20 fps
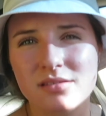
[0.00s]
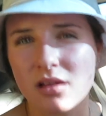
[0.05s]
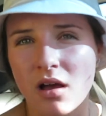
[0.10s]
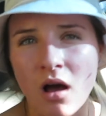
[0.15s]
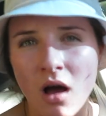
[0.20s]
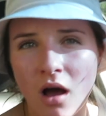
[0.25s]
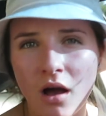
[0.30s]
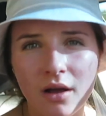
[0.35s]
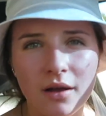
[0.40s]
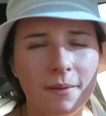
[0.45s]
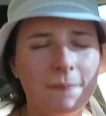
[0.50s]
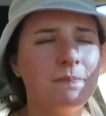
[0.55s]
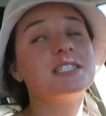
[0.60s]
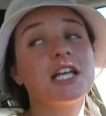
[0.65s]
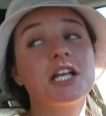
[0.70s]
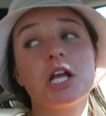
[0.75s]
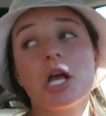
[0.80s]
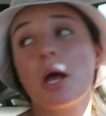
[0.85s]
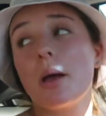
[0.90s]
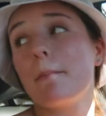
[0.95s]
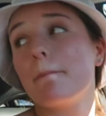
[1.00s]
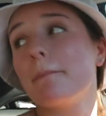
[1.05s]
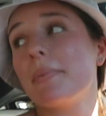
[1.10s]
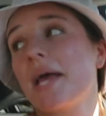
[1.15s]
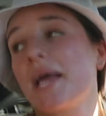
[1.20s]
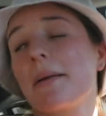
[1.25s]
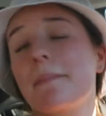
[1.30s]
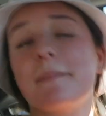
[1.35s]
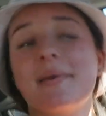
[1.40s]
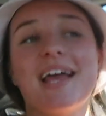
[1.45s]
song. Take y'all
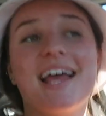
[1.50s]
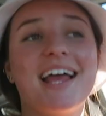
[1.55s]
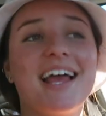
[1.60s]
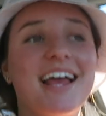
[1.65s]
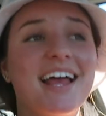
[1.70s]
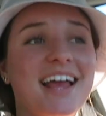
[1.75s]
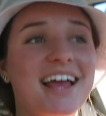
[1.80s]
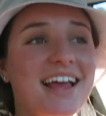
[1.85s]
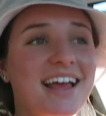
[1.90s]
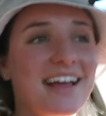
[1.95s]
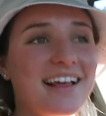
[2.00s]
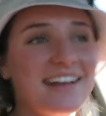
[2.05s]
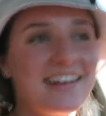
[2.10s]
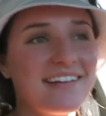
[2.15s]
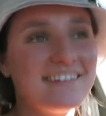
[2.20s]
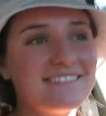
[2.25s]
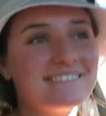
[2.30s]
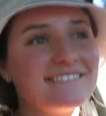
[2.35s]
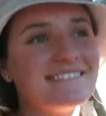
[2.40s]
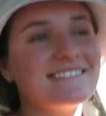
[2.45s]
back, man.